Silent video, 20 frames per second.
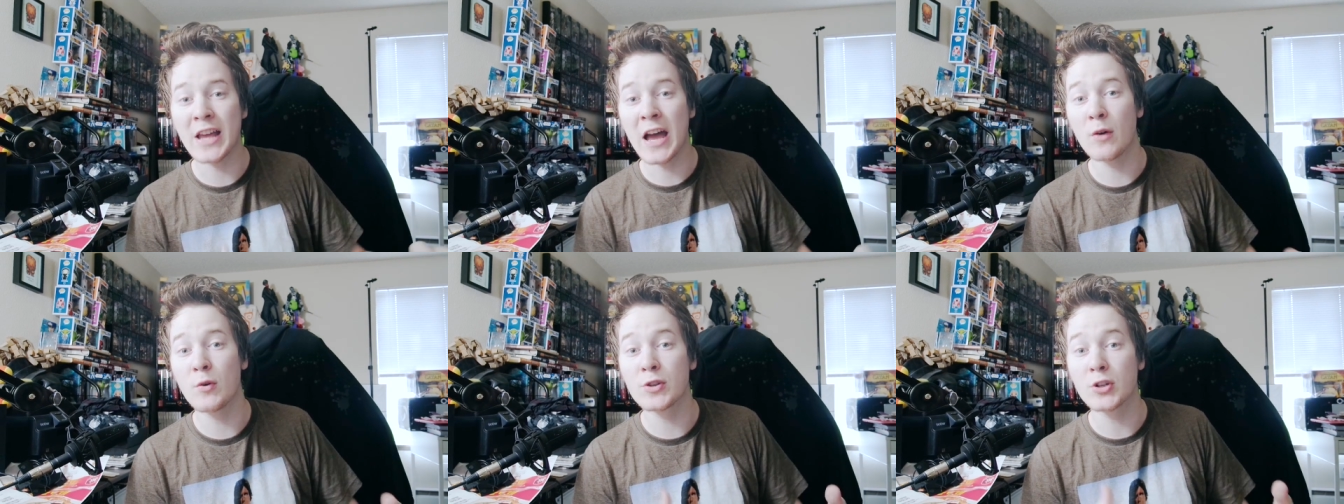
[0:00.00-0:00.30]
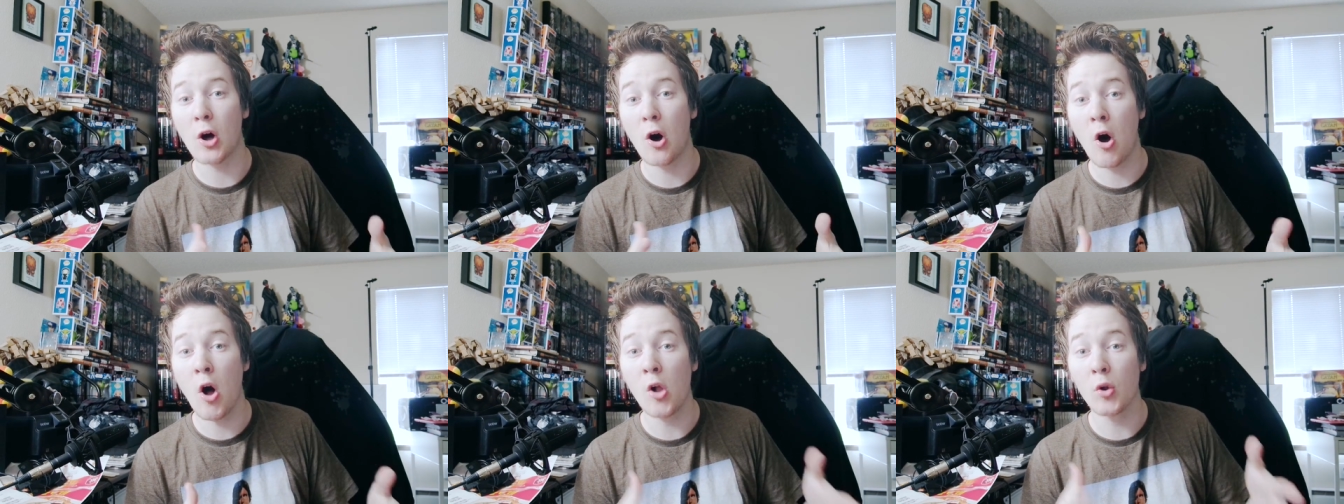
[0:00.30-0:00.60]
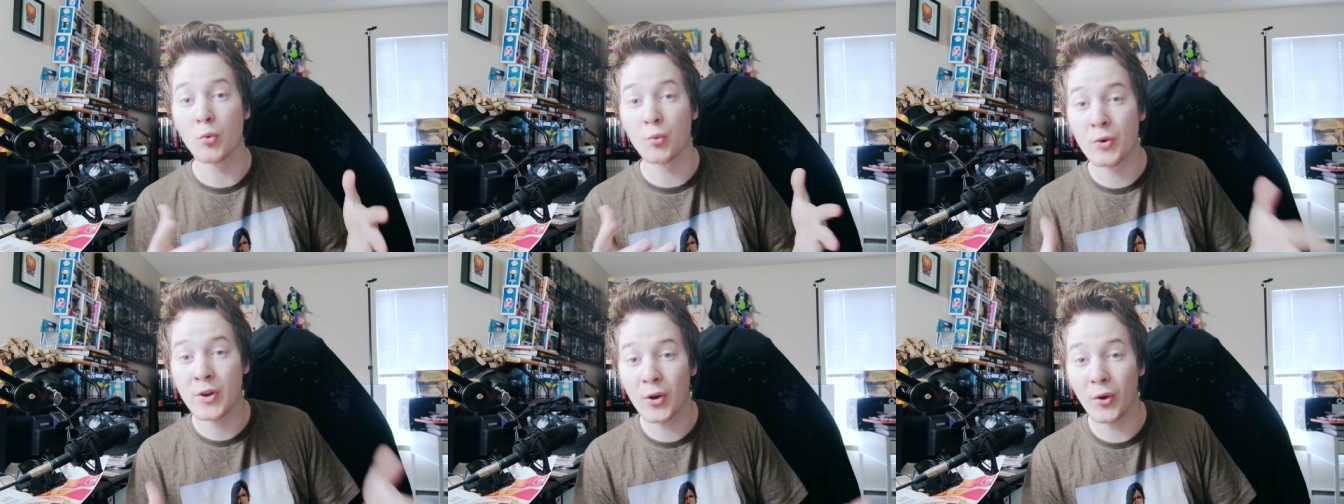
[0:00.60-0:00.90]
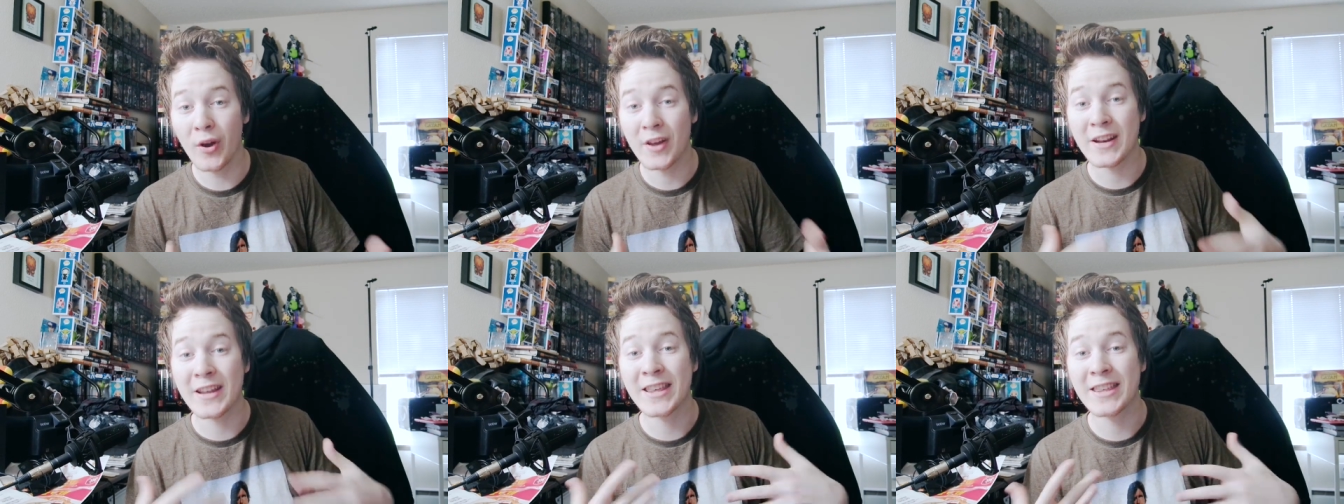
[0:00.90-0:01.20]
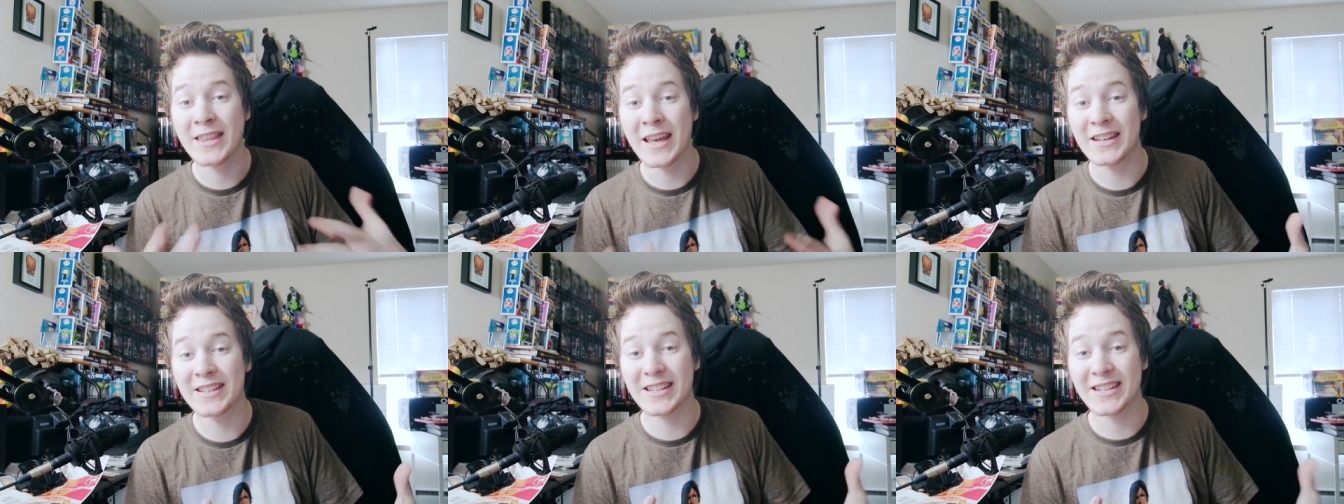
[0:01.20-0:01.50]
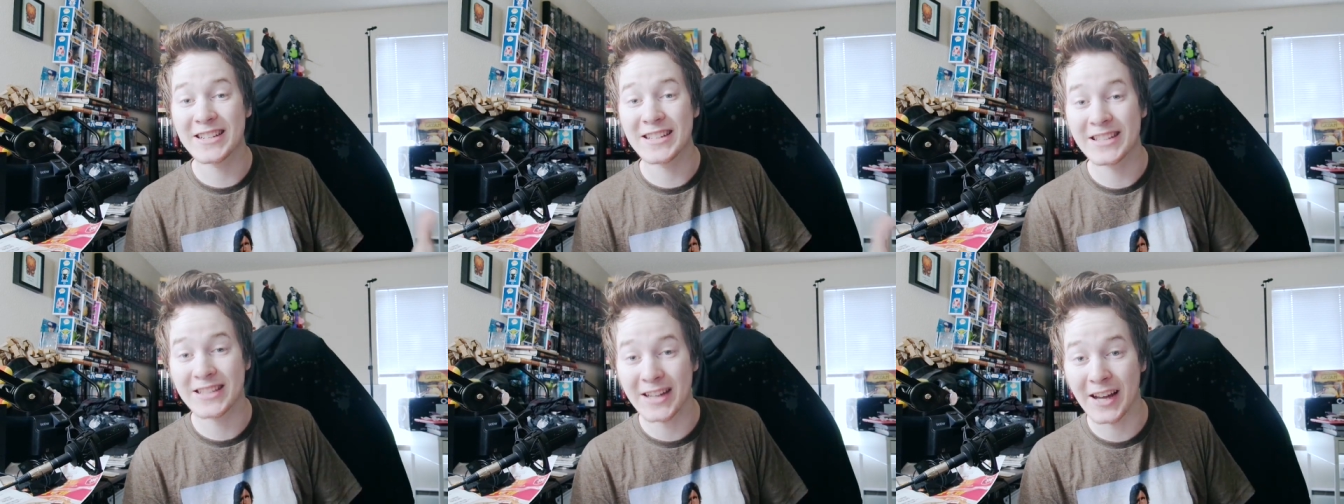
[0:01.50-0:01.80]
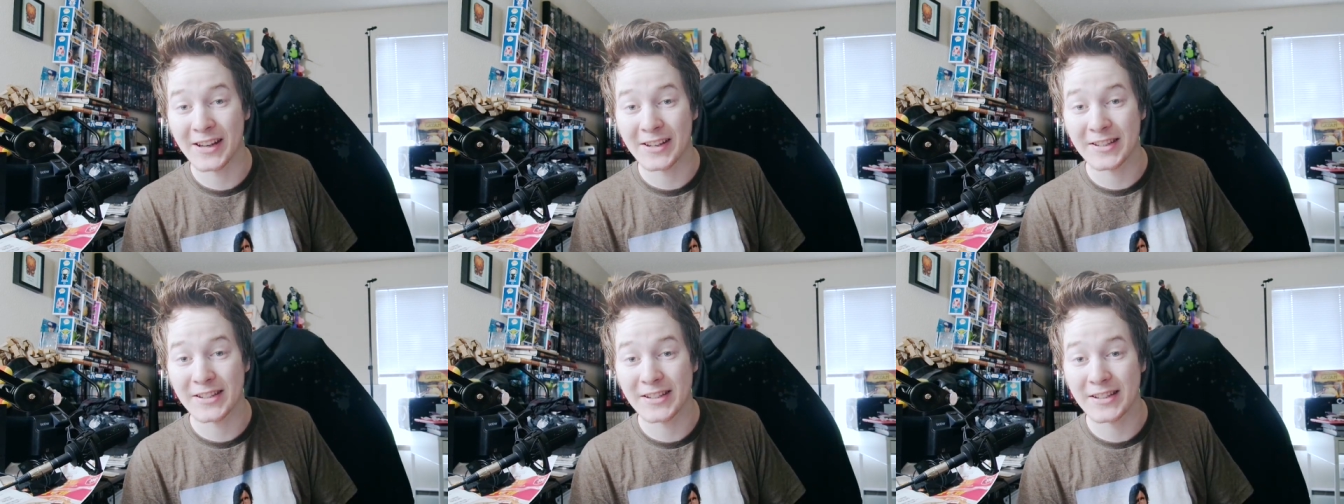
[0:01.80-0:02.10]
that was all real and authentic
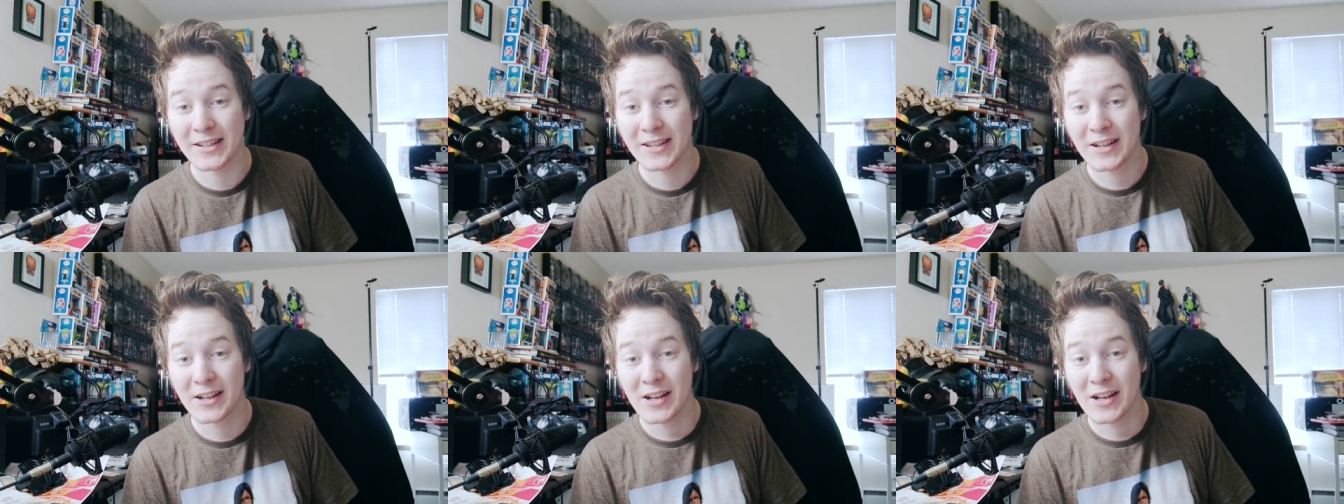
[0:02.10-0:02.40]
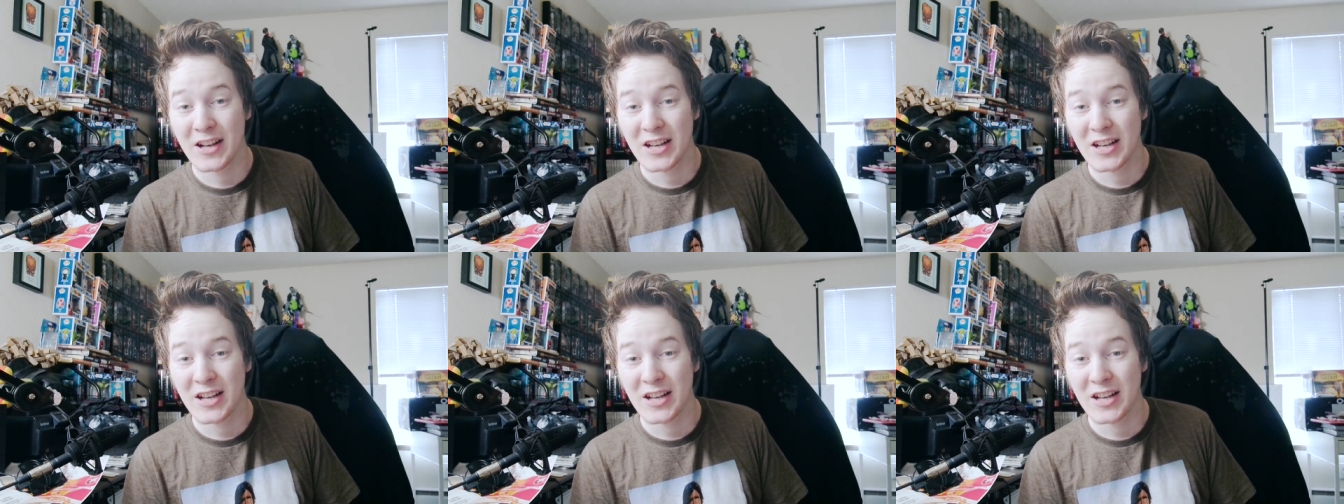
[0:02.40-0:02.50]
stunts